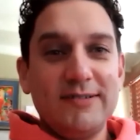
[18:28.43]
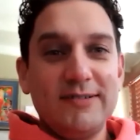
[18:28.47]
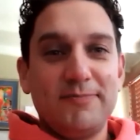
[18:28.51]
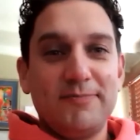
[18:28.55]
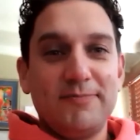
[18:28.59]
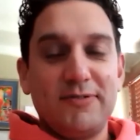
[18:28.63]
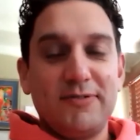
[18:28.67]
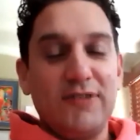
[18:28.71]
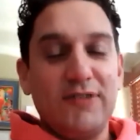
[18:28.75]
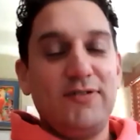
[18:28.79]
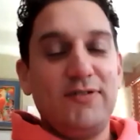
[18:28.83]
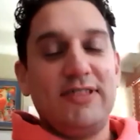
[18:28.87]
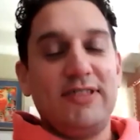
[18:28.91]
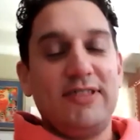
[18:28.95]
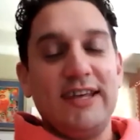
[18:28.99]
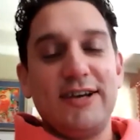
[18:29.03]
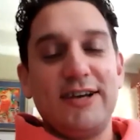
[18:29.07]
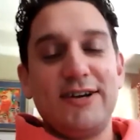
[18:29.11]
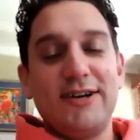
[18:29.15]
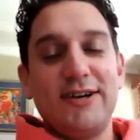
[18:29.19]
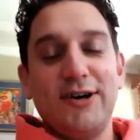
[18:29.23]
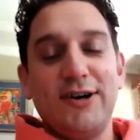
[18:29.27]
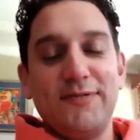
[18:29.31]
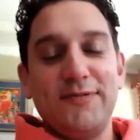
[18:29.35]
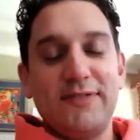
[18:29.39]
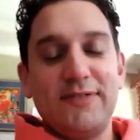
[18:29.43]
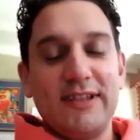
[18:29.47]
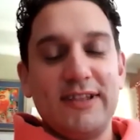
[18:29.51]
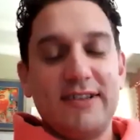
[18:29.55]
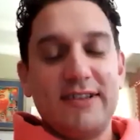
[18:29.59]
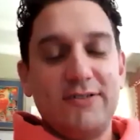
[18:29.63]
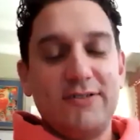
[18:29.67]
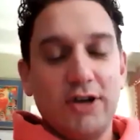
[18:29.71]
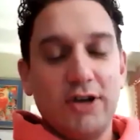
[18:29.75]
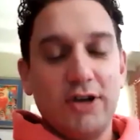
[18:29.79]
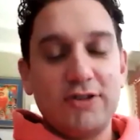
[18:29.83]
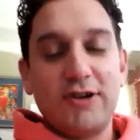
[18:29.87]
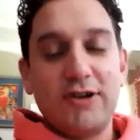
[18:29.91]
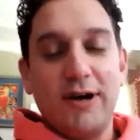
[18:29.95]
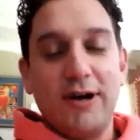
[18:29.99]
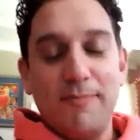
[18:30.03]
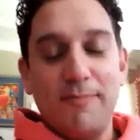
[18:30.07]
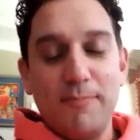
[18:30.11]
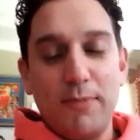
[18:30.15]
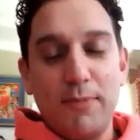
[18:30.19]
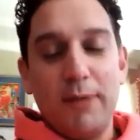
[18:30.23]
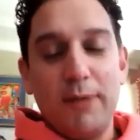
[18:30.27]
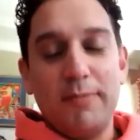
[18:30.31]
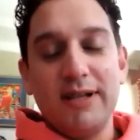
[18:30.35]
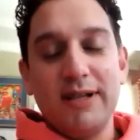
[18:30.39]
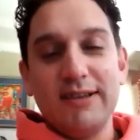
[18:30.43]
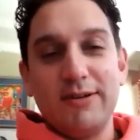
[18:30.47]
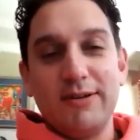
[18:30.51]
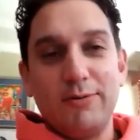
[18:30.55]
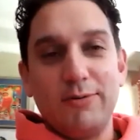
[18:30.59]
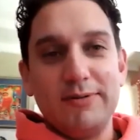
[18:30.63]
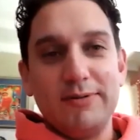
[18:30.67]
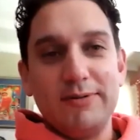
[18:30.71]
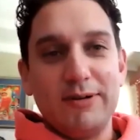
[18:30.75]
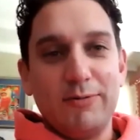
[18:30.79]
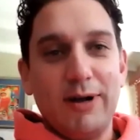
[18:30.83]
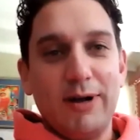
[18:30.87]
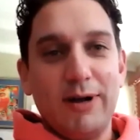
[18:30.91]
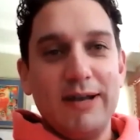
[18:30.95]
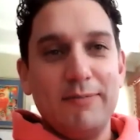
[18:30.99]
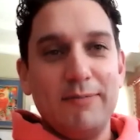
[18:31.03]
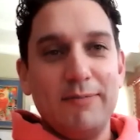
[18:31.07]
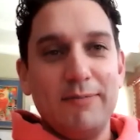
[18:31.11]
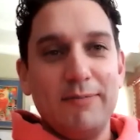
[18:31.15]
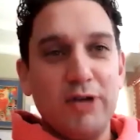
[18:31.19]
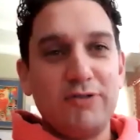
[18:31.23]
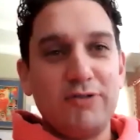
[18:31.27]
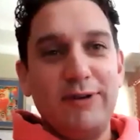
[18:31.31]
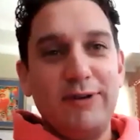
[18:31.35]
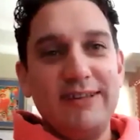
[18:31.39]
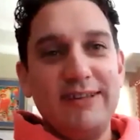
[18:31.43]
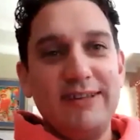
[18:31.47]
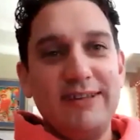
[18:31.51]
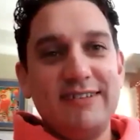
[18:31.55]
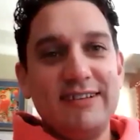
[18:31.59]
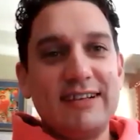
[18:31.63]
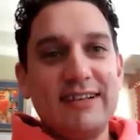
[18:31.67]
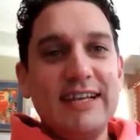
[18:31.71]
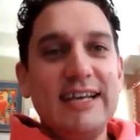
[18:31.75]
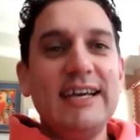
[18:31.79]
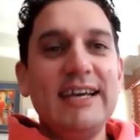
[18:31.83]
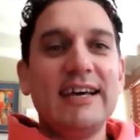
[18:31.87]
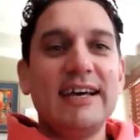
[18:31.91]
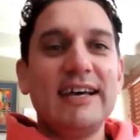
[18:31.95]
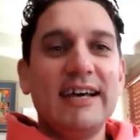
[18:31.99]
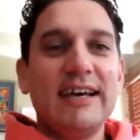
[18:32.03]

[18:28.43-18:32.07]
So if you think of the dot-com bubble, the one most recently,